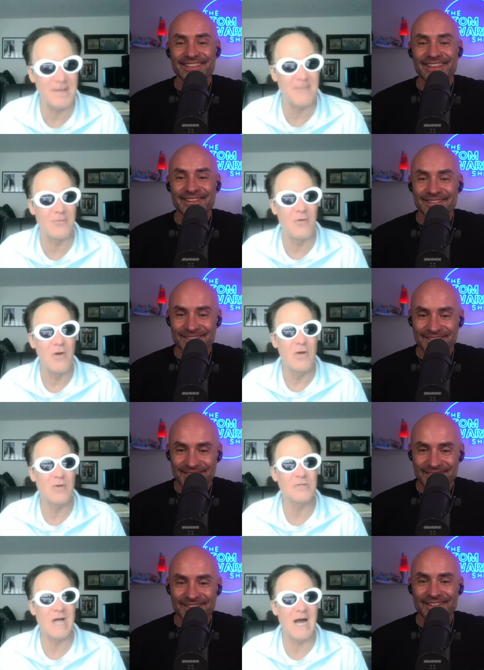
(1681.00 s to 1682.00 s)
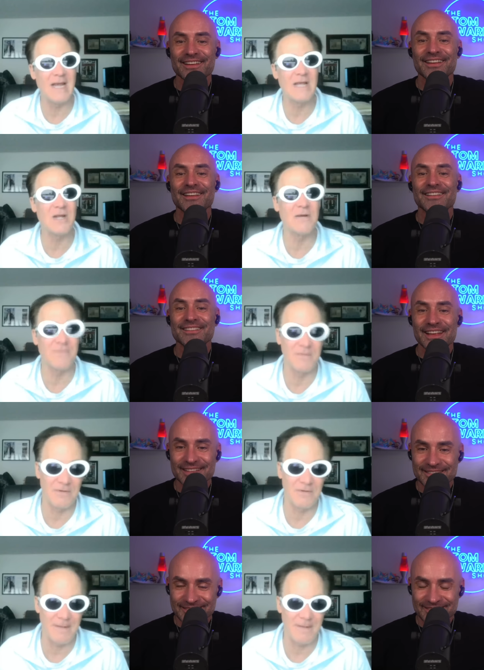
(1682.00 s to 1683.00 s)
Speaker 1: people because I didn't come from a
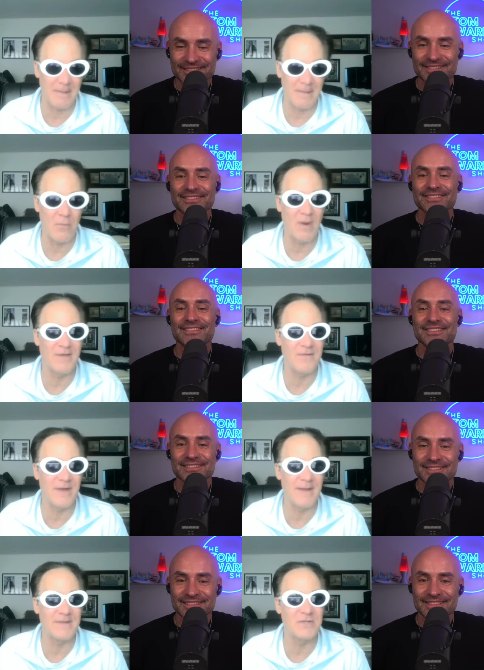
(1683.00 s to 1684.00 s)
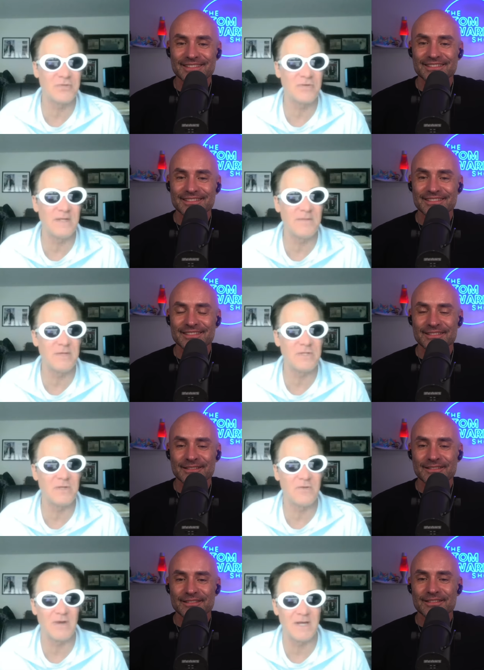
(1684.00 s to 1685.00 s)
good family. Like my wife's family's treated me
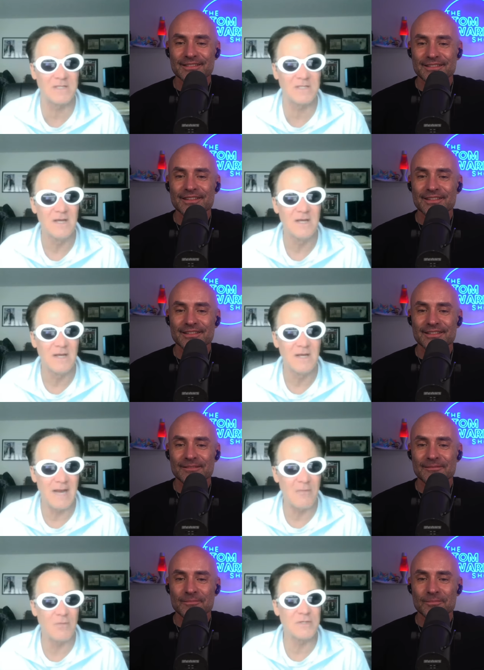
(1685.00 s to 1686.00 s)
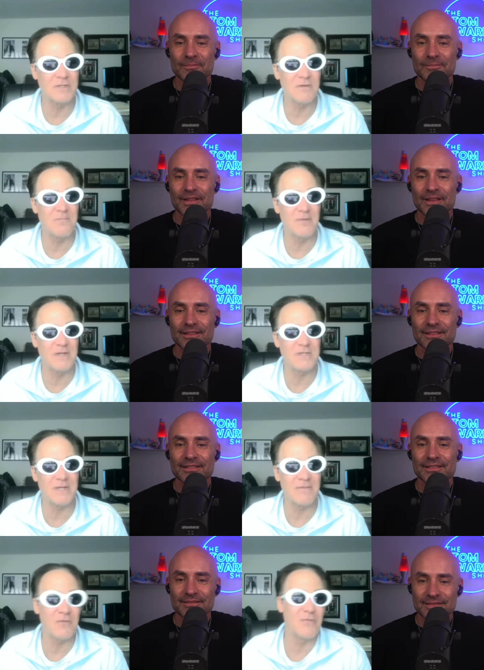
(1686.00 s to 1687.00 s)
so nice. And I'm always so
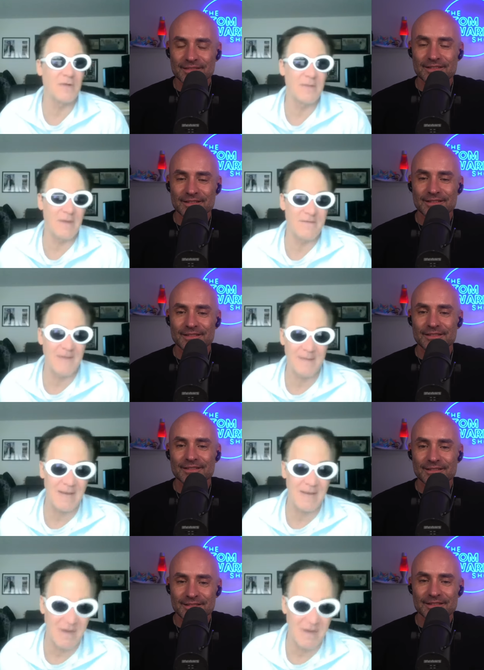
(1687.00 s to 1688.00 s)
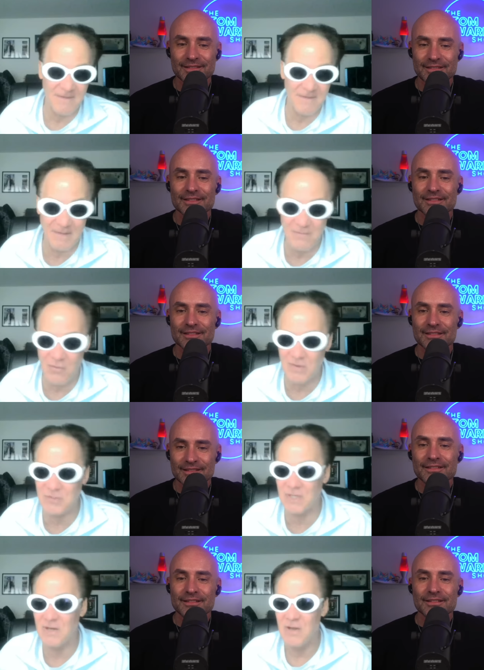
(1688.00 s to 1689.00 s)
appreciative. And they're really my family, not my family of
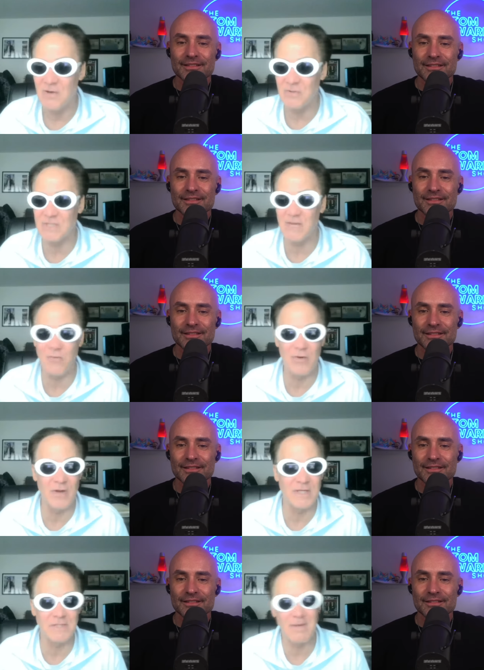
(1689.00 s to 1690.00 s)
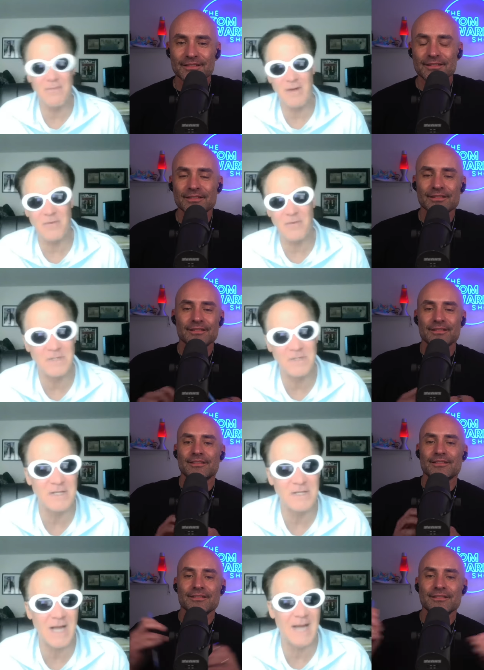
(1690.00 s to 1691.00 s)
origin, because they weren't nice. And my brother wasn't a
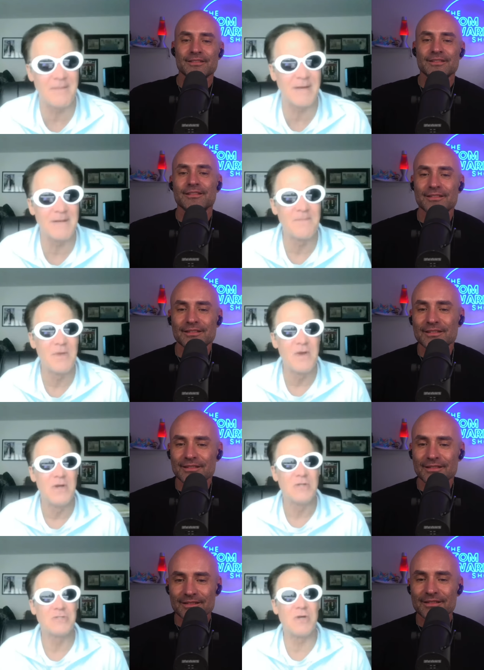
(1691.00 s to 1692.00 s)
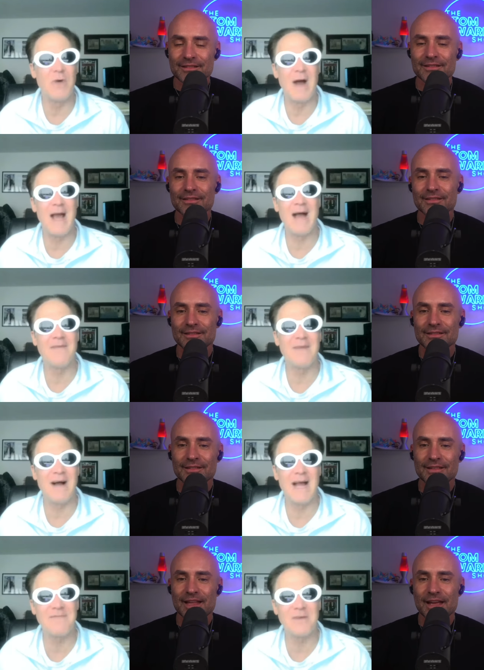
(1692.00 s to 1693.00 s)
nice guy to me. So I have I
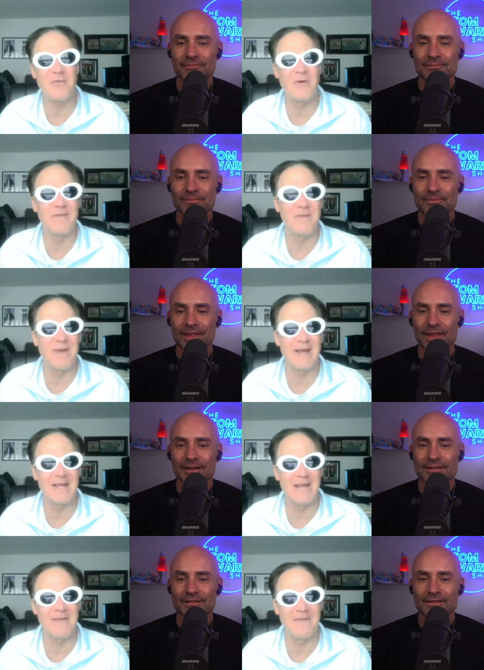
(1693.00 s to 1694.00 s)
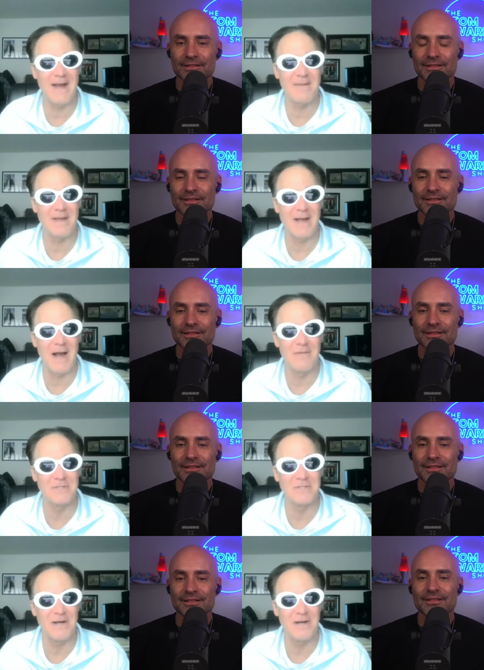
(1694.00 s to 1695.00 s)
have to call everybody like family. Like I
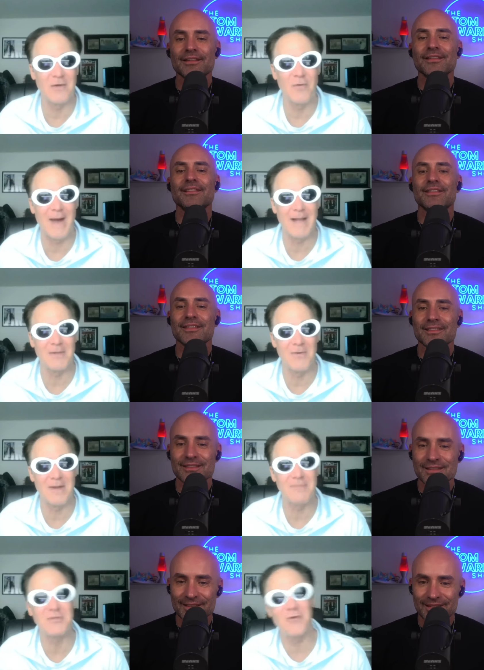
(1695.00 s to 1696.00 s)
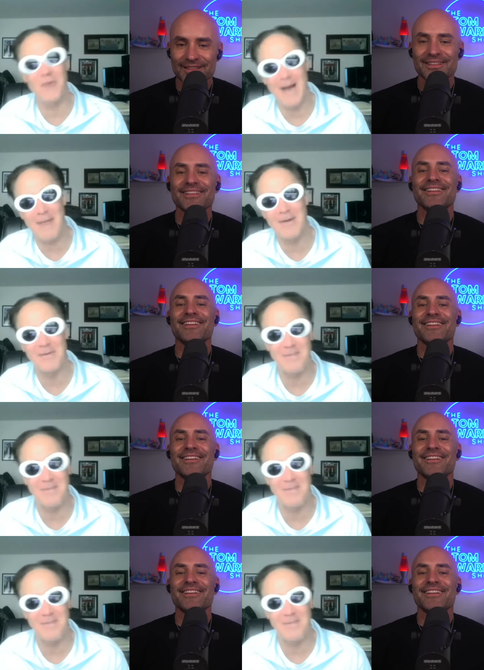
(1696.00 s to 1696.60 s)
was Uncle Outlaw and he was Uncle Howie on the